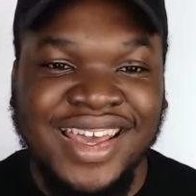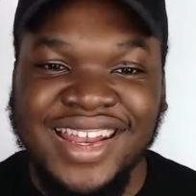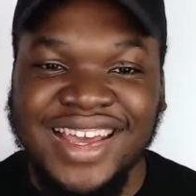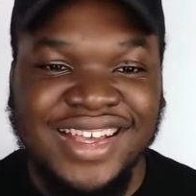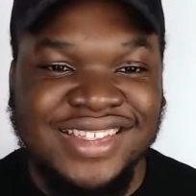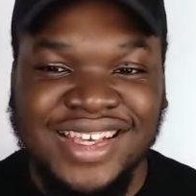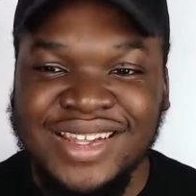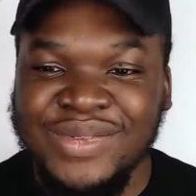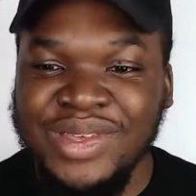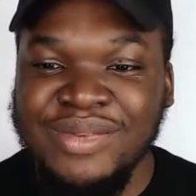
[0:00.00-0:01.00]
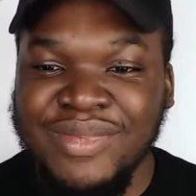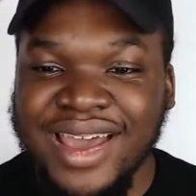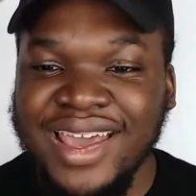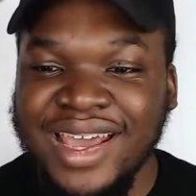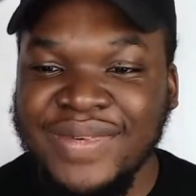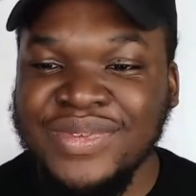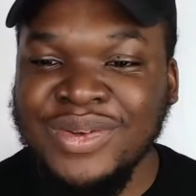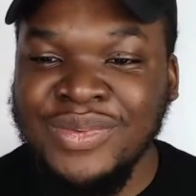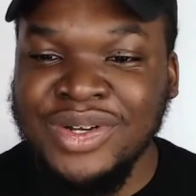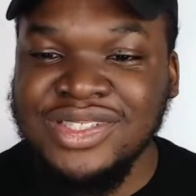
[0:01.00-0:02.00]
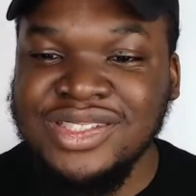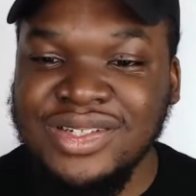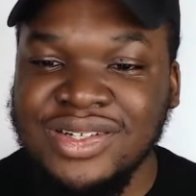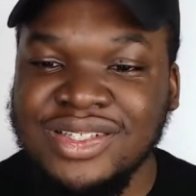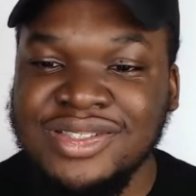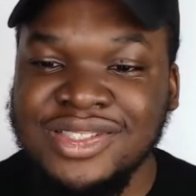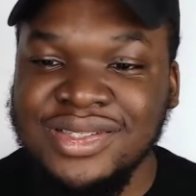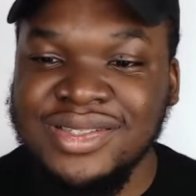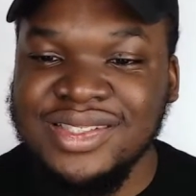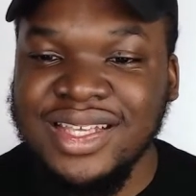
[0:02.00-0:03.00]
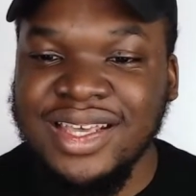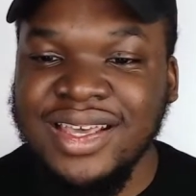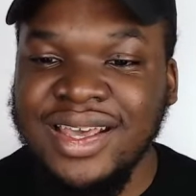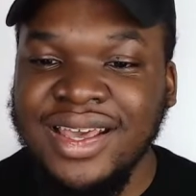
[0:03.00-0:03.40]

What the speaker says: And like I said, we might have to watch on Tuesday.